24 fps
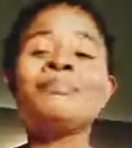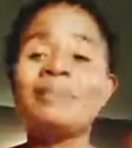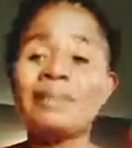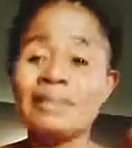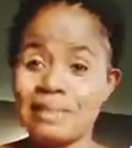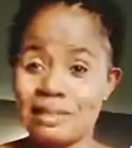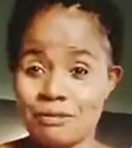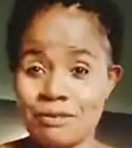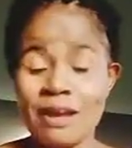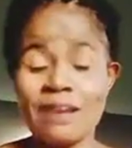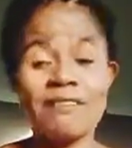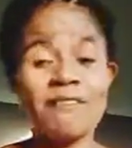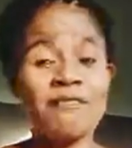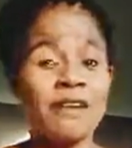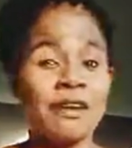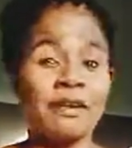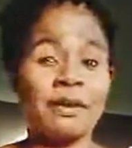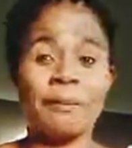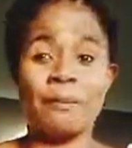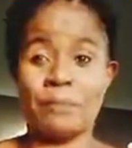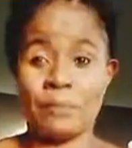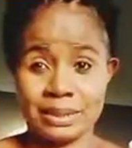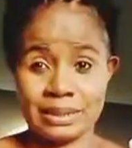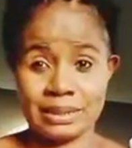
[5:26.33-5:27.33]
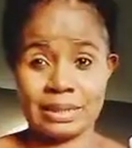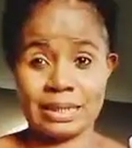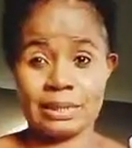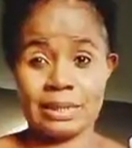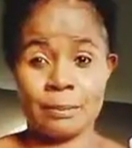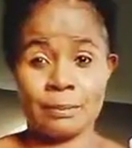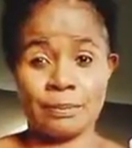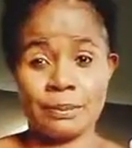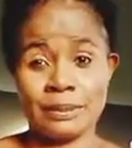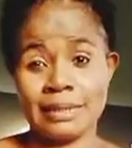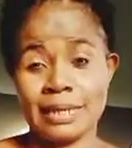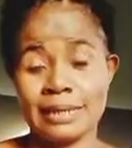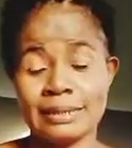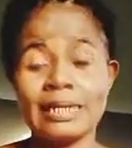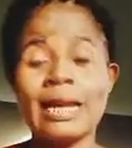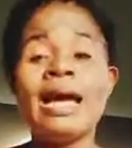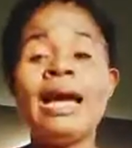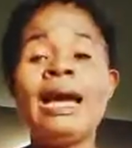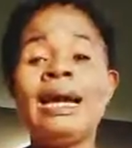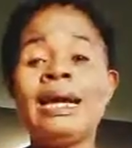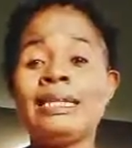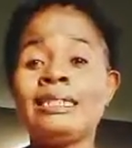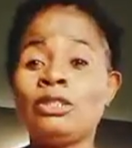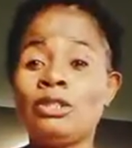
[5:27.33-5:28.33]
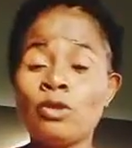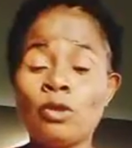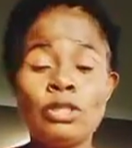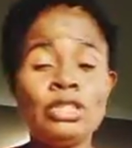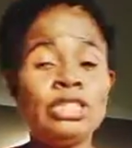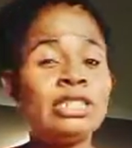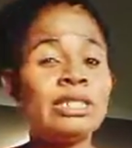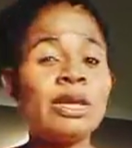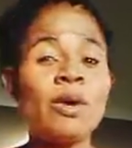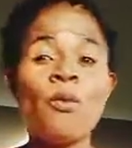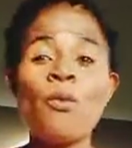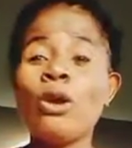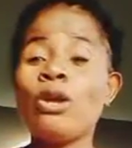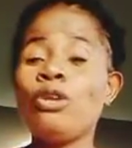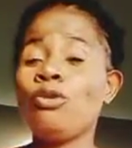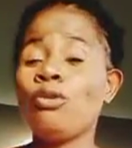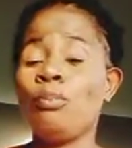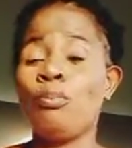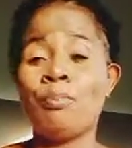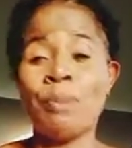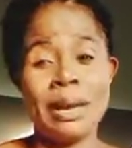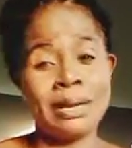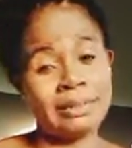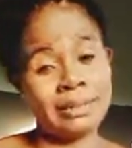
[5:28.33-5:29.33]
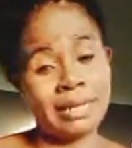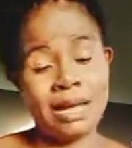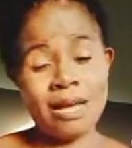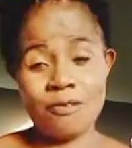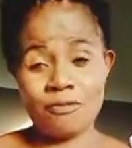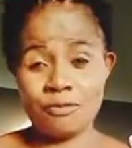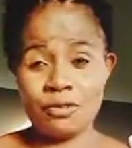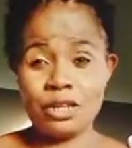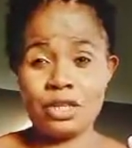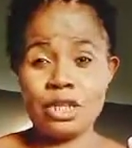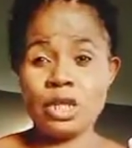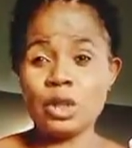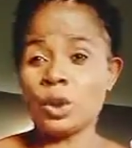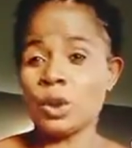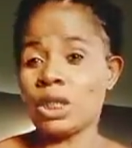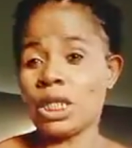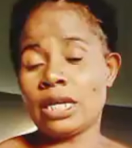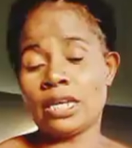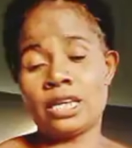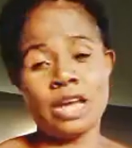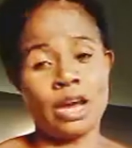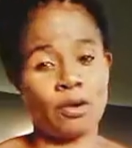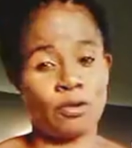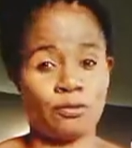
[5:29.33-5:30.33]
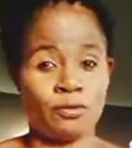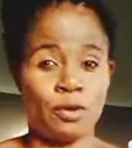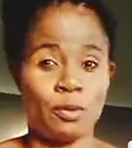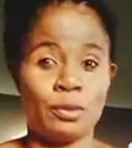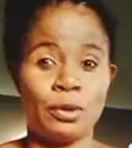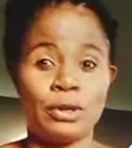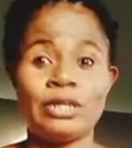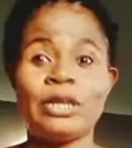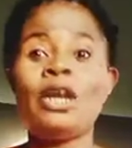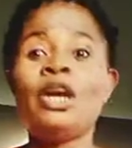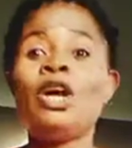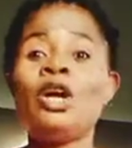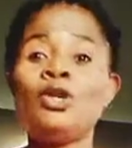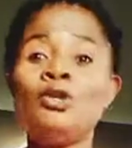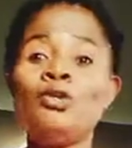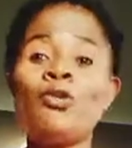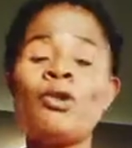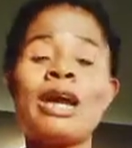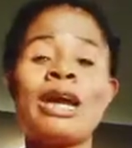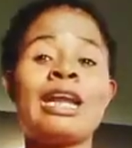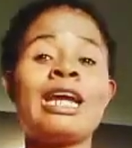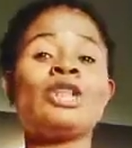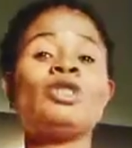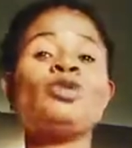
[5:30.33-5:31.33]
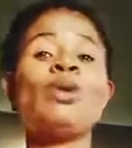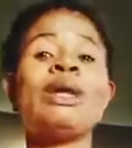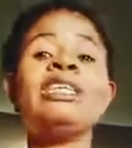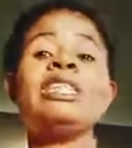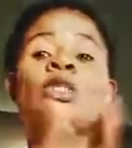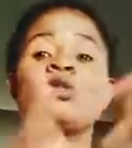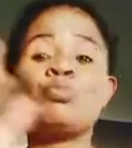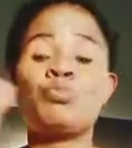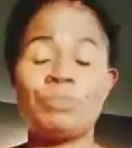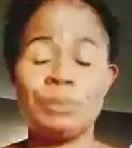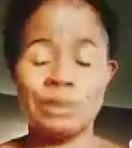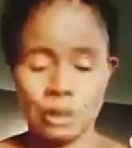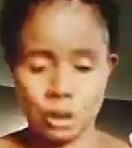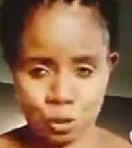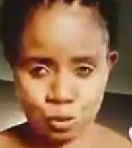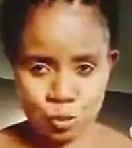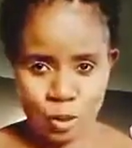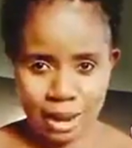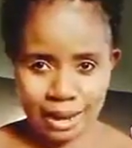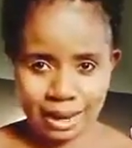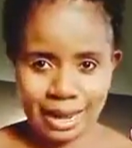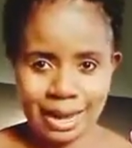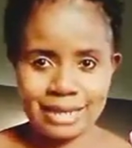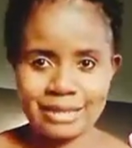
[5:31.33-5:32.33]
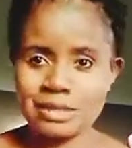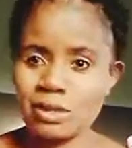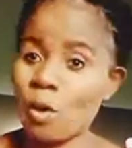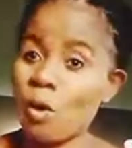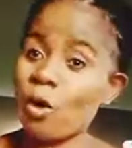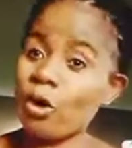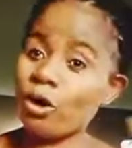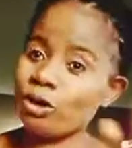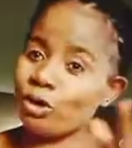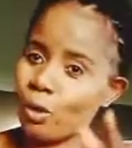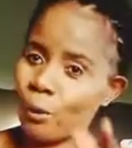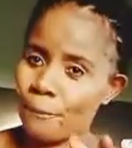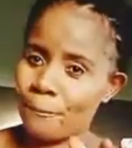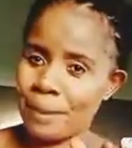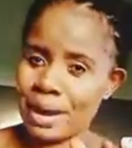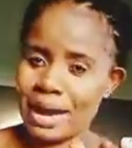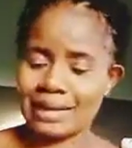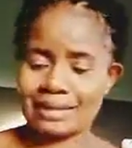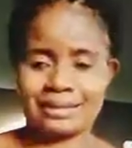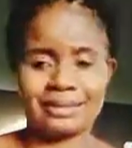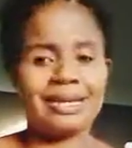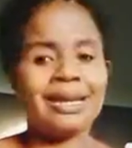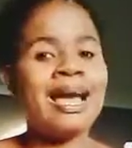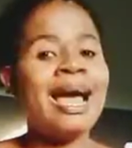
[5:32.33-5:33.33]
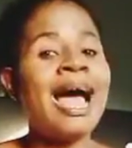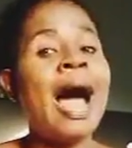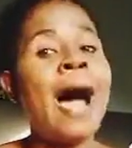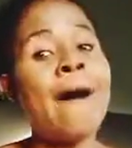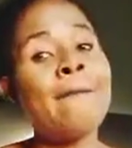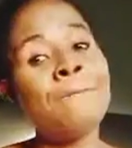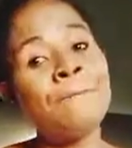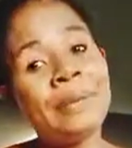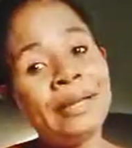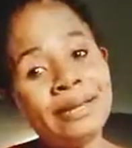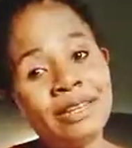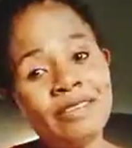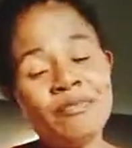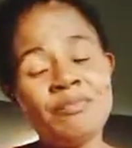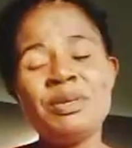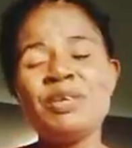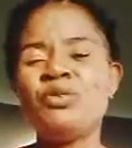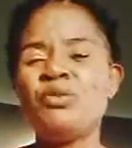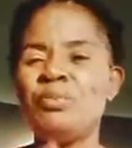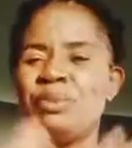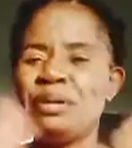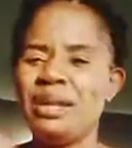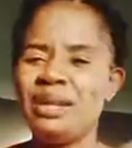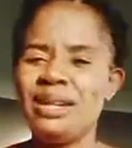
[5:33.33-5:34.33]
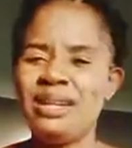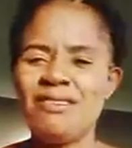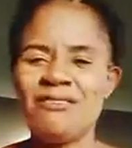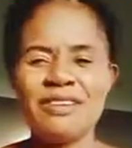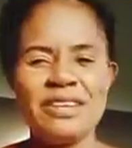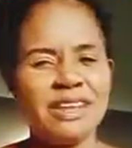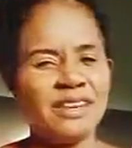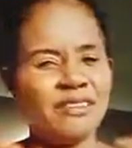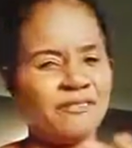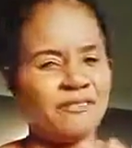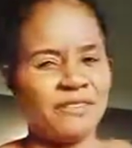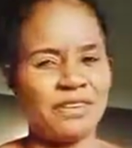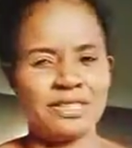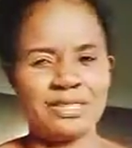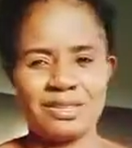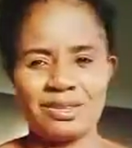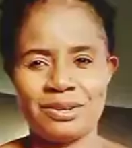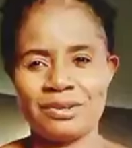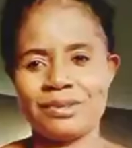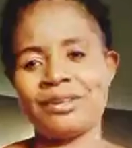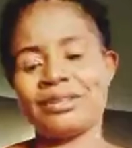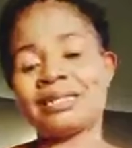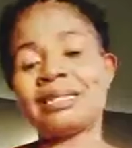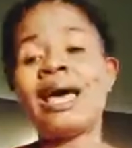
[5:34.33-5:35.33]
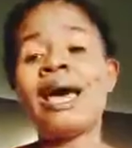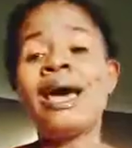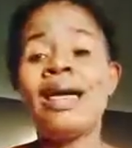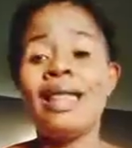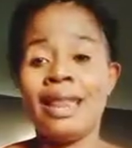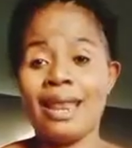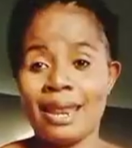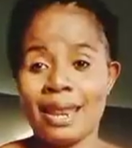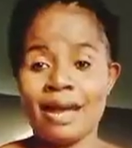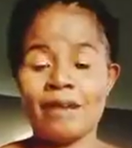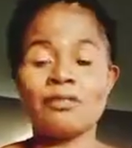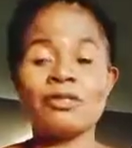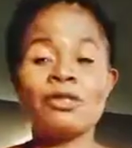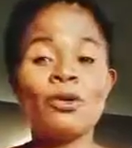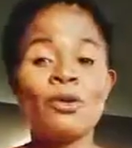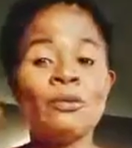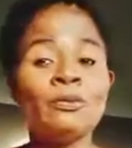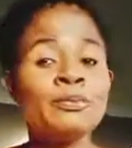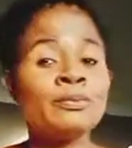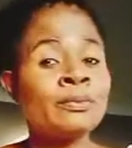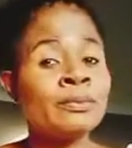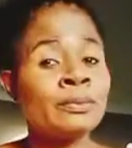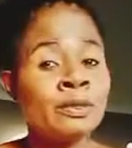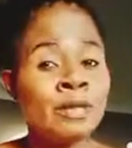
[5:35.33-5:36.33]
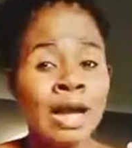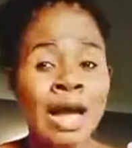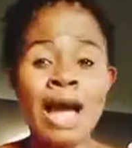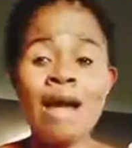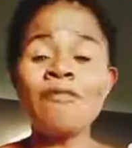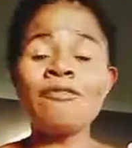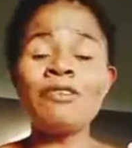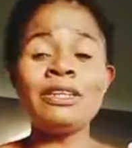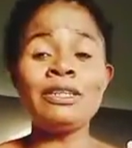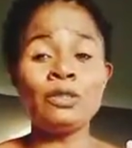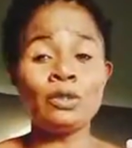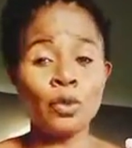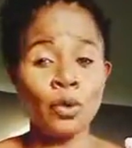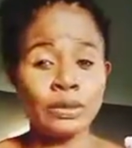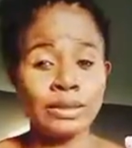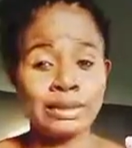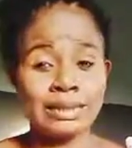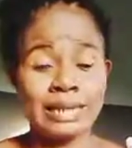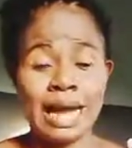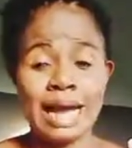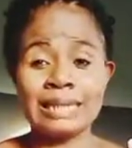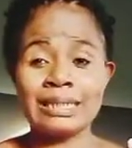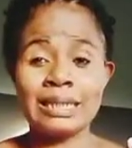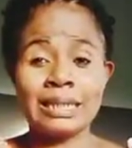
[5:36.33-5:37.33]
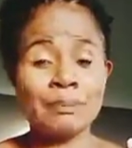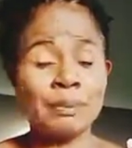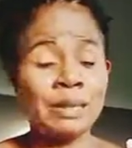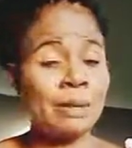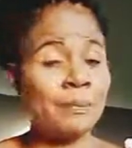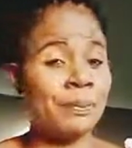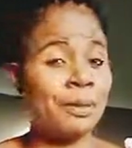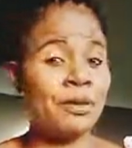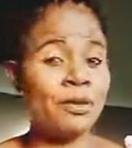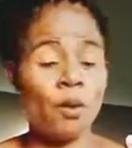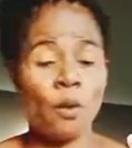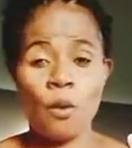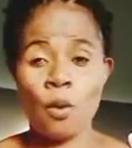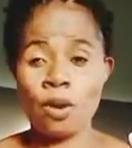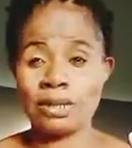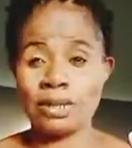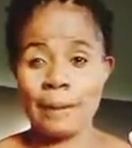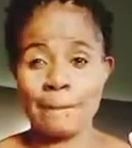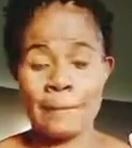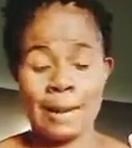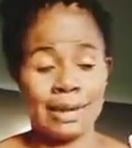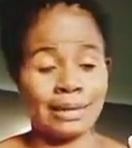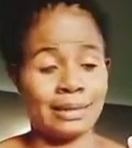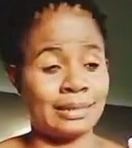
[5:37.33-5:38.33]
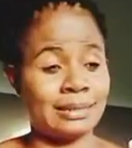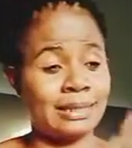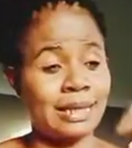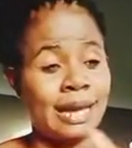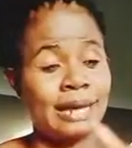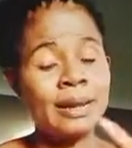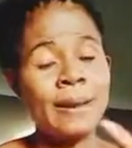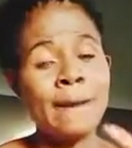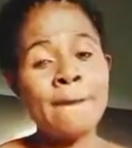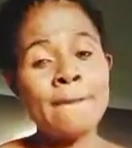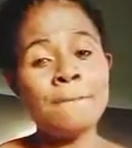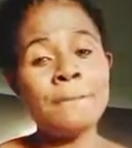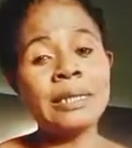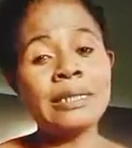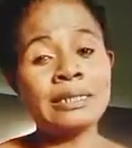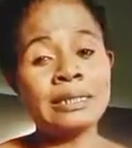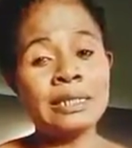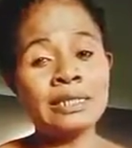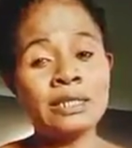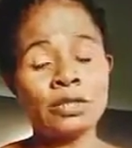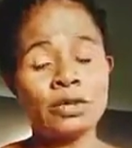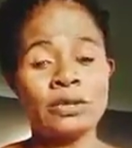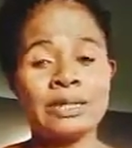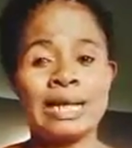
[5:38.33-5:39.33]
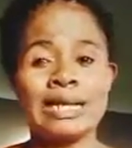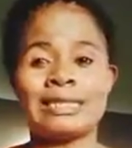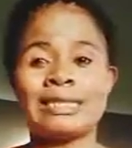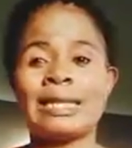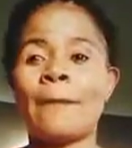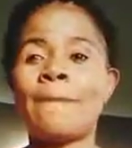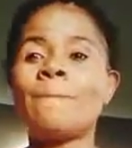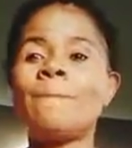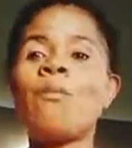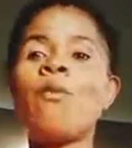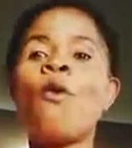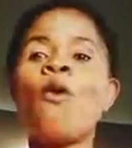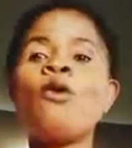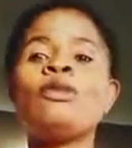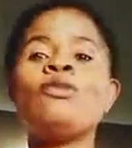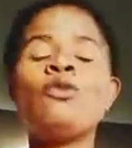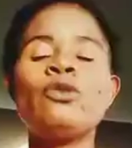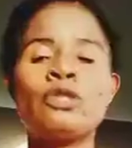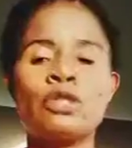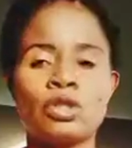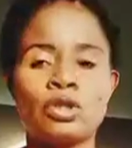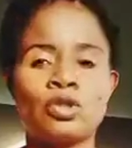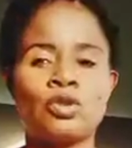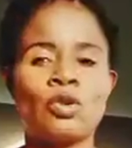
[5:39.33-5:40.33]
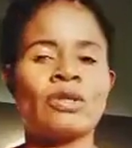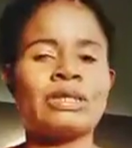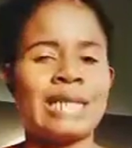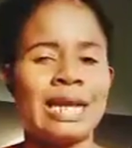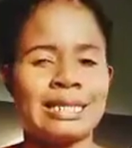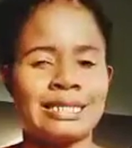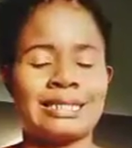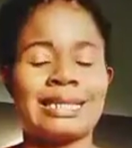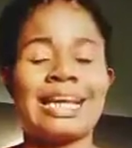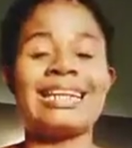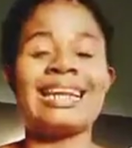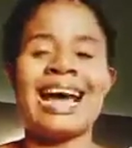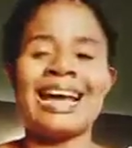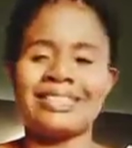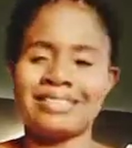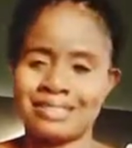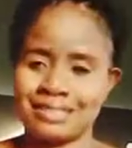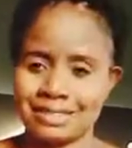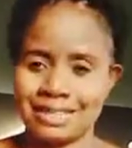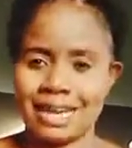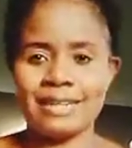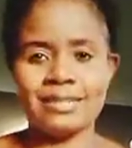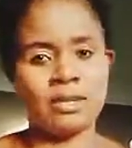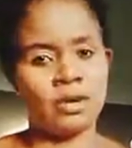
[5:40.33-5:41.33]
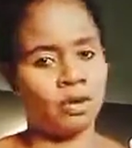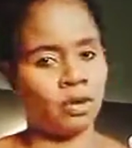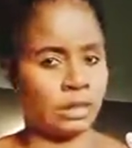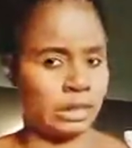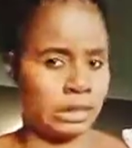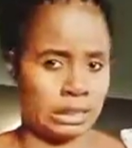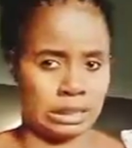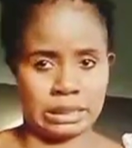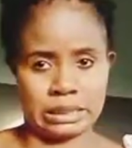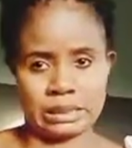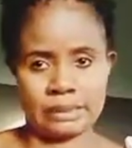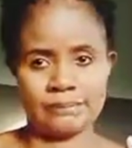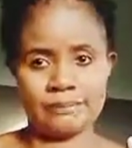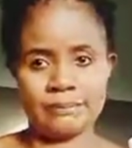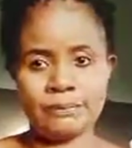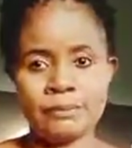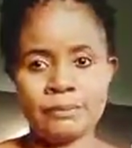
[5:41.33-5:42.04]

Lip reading: It's very, very important. So the same way you bet every day to take care of your body, you can actually spiritualize all your bad. And believe me, you'll be living a victorious life. So having done that, keeping your water by the side, mixing salt and sand, pour those salt and sand and stand on it.